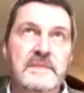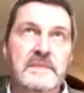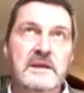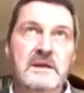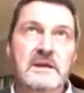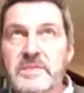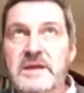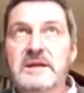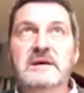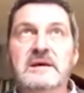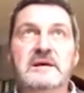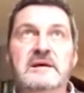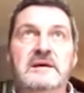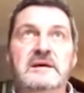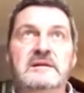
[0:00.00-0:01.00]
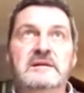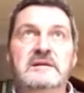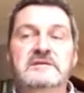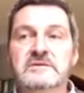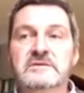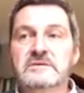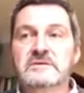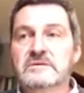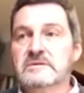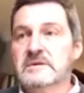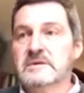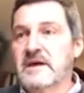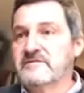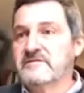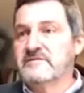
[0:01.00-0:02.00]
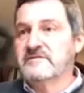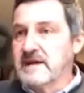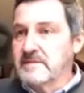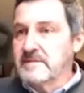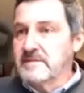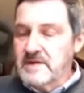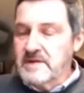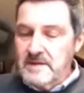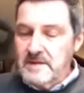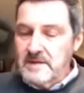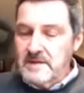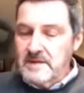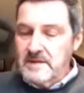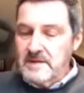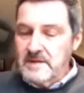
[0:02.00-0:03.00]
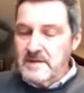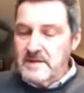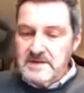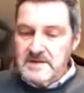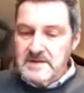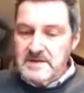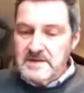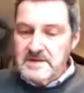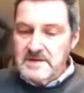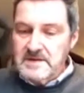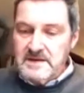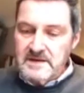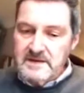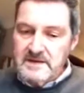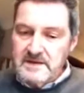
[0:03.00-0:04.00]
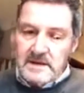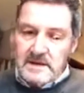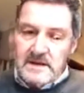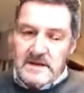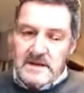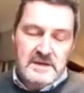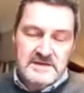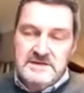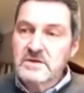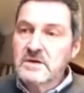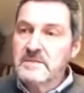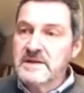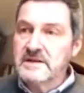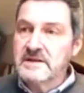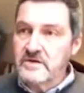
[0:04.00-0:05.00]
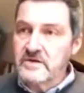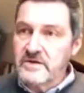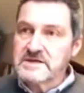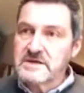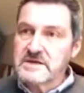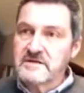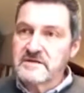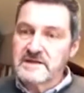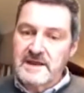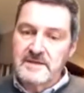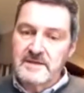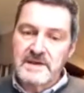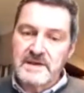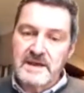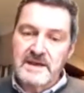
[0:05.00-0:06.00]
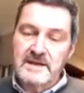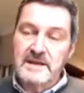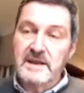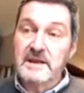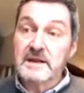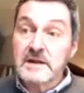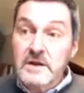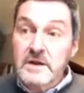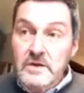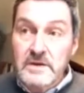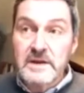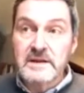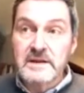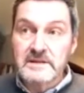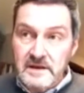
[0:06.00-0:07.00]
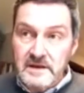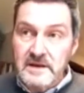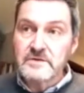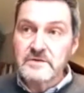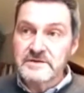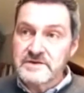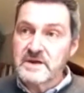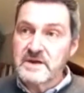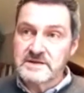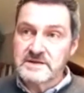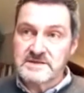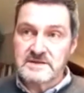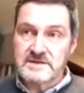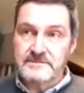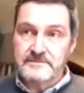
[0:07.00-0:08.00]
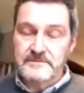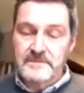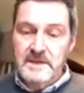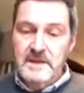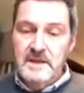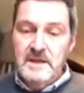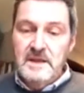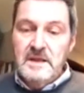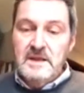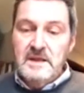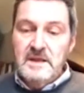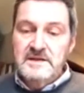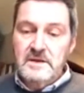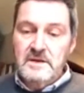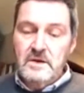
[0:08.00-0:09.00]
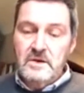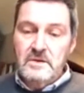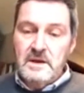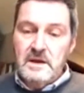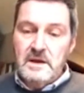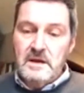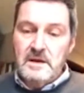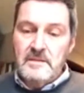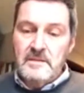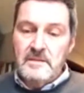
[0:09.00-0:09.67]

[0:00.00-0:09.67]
lobby, to advocate publicly, and to determine the direction of the campaign, including the legal strategy. So